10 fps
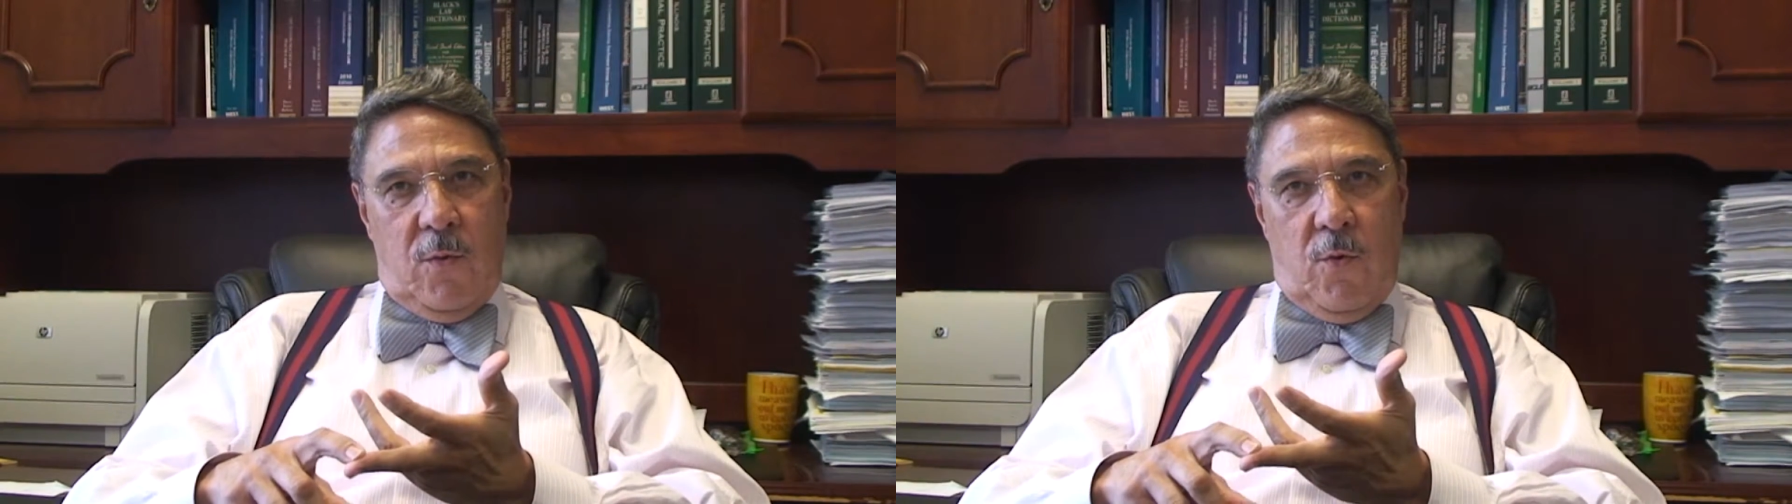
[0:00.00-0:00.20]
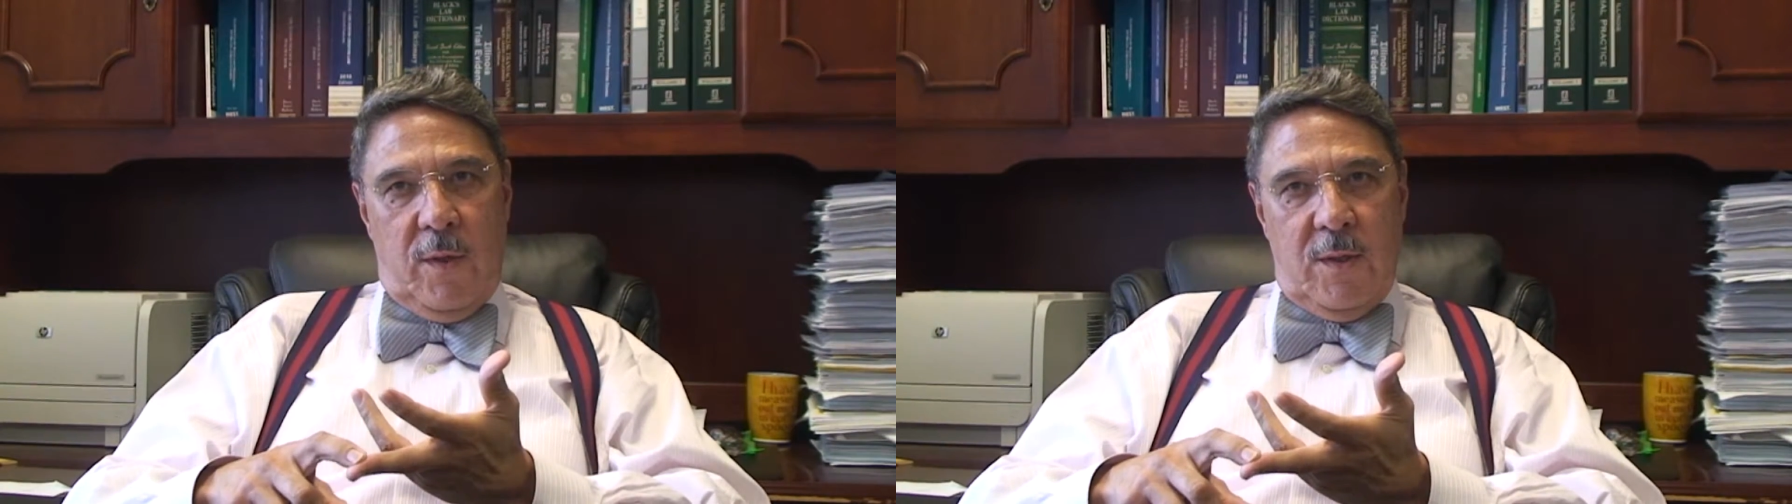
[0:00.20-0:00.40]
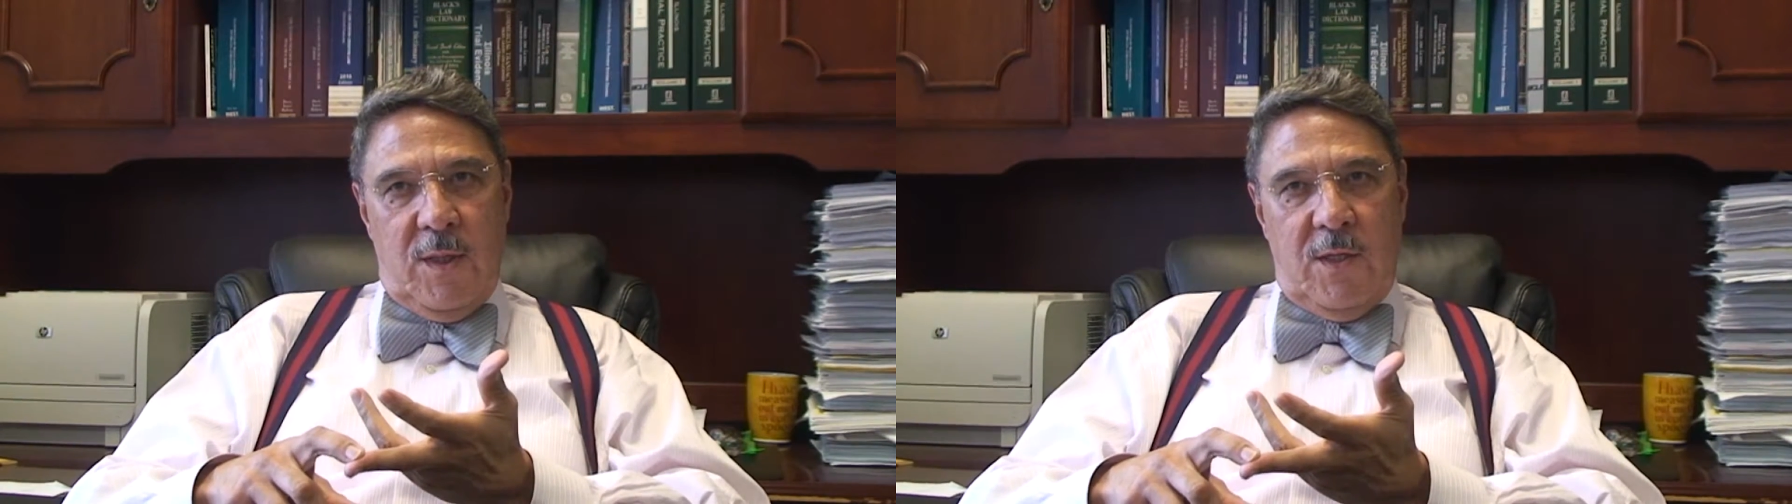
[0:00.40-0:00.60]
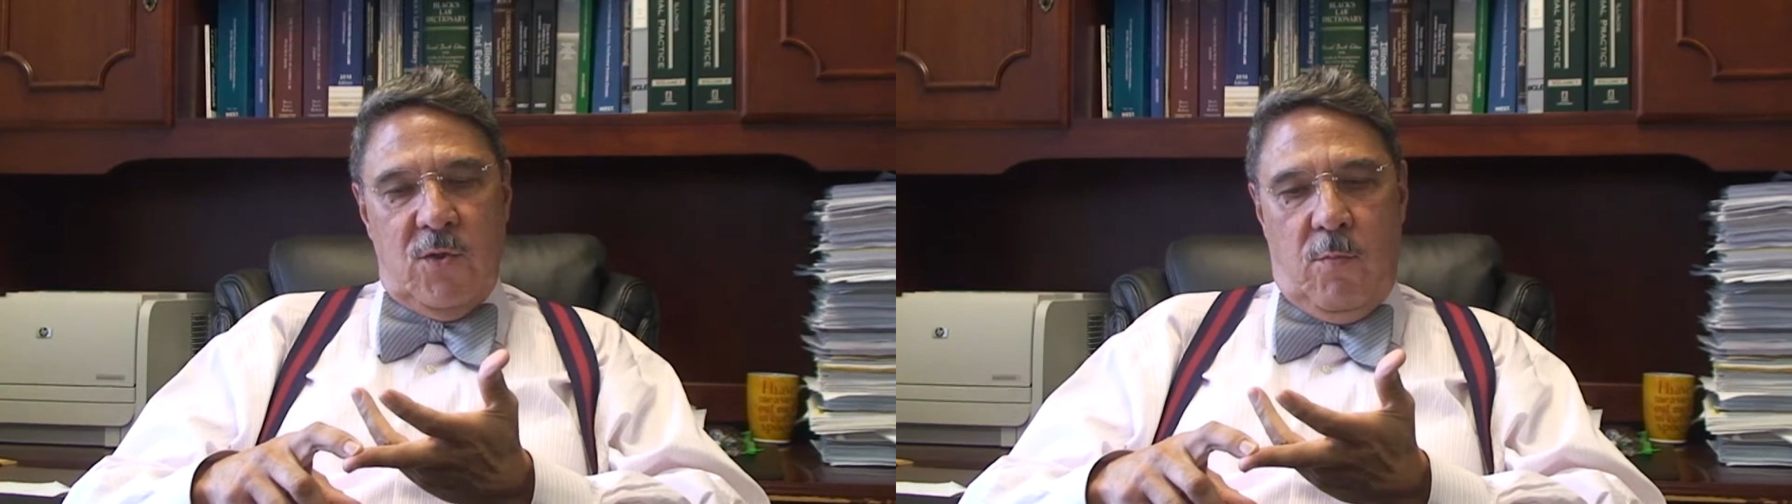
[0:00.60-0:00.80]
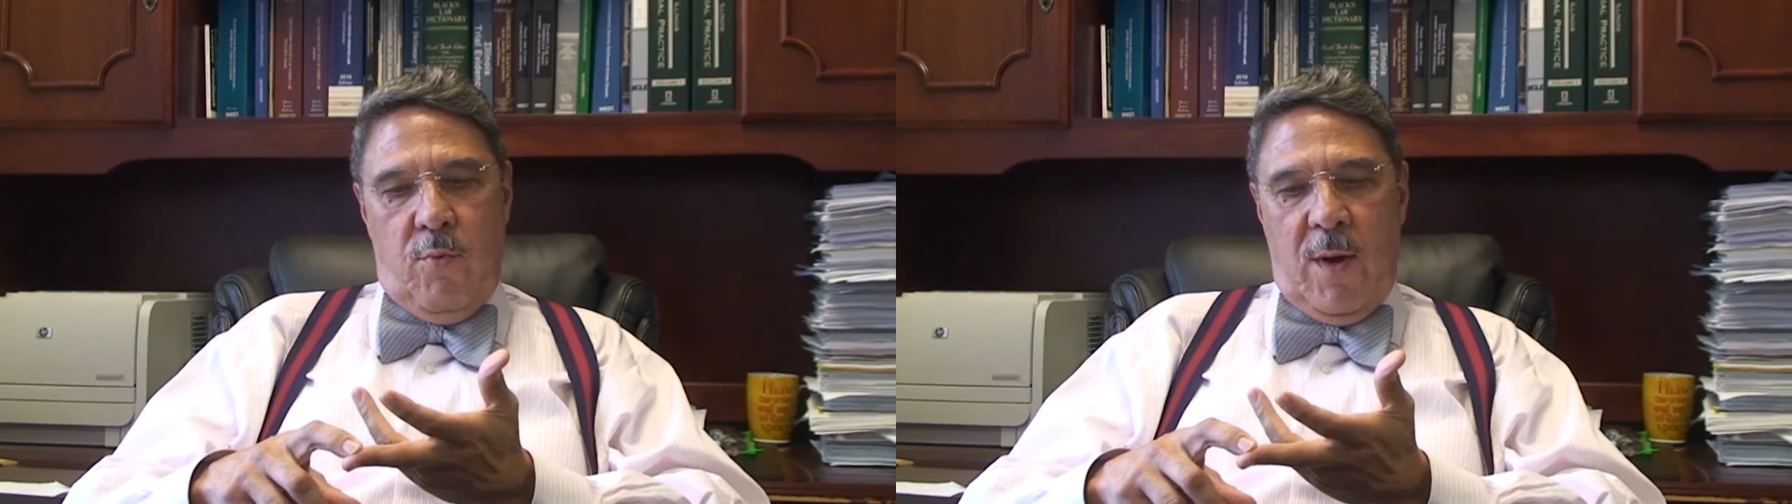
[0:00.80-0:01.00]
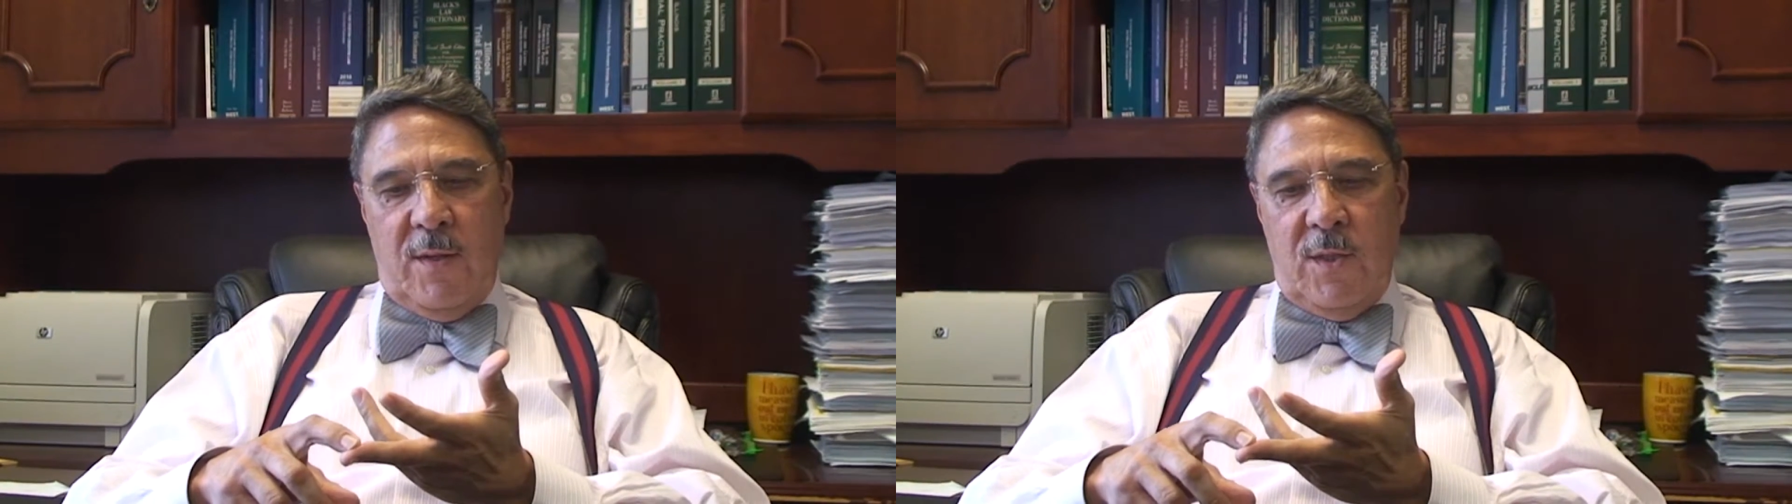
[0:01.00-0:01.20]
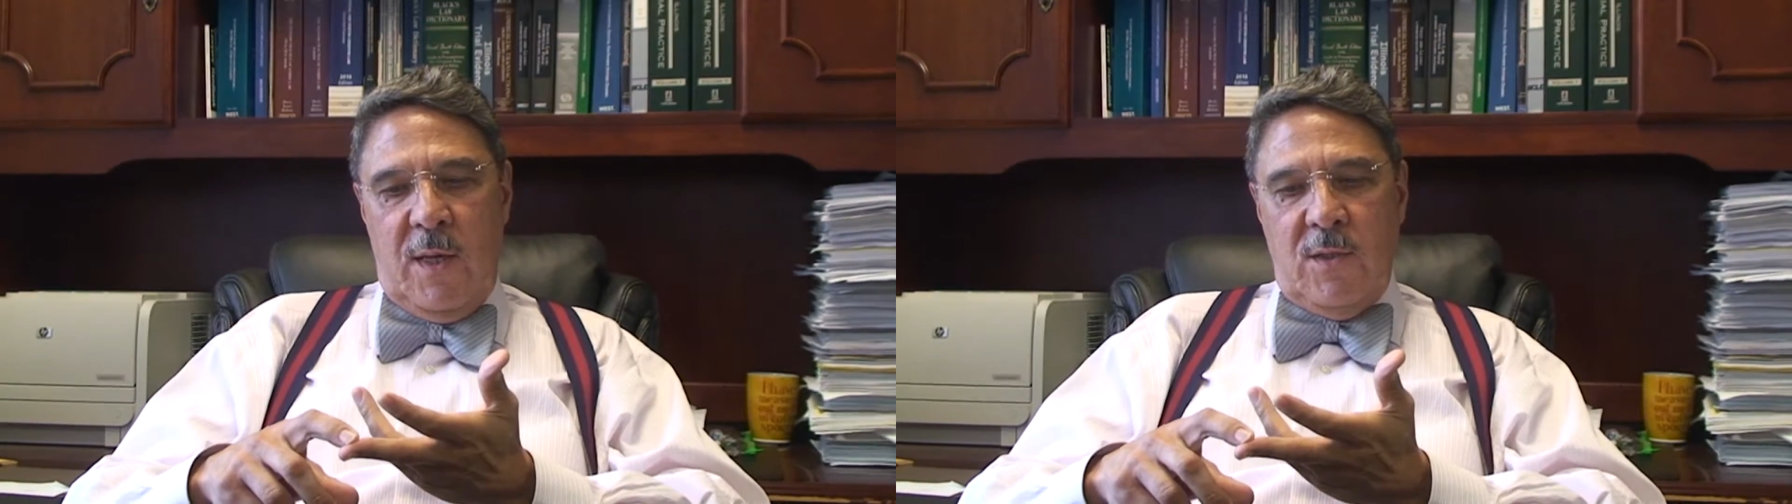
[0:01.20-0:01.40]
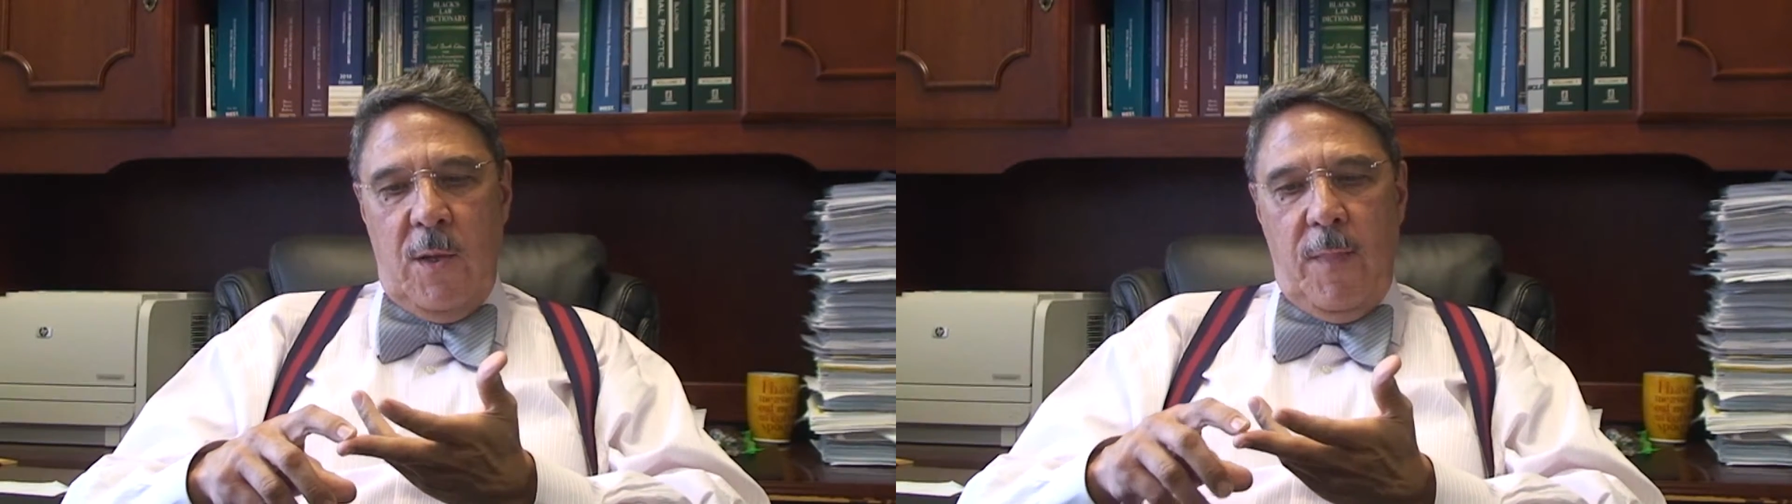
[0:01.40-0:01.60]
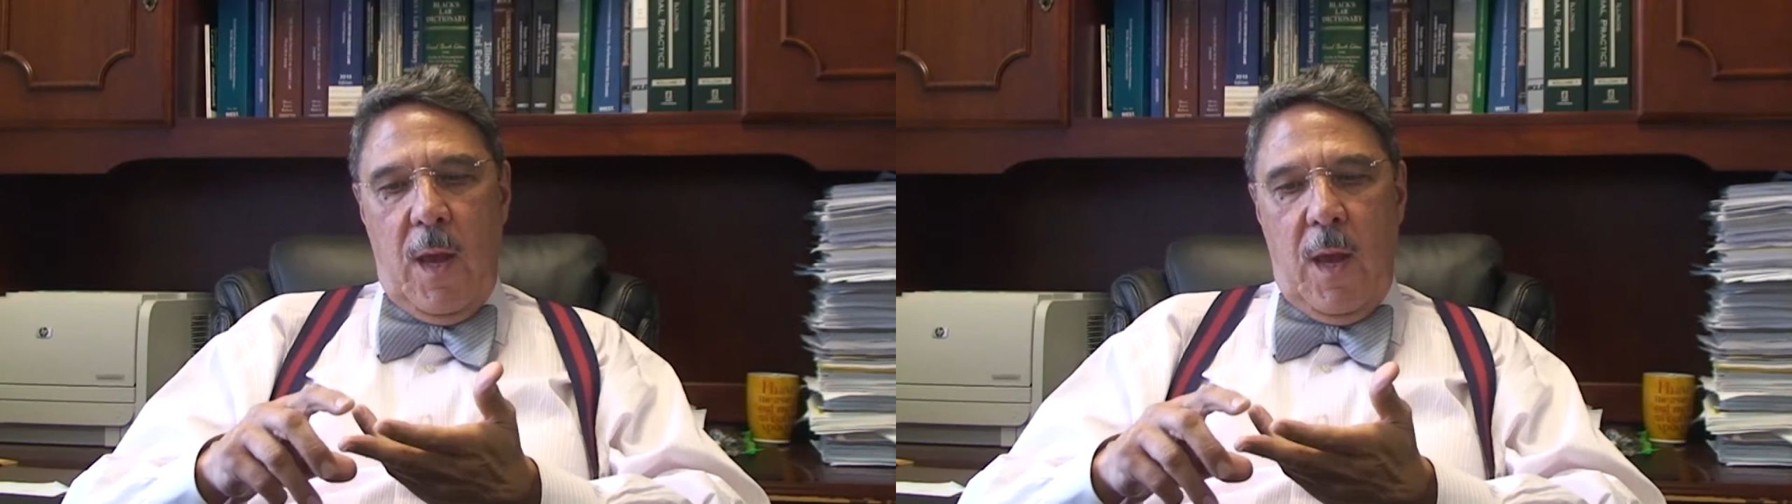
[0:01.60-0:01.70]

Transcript: organizational process.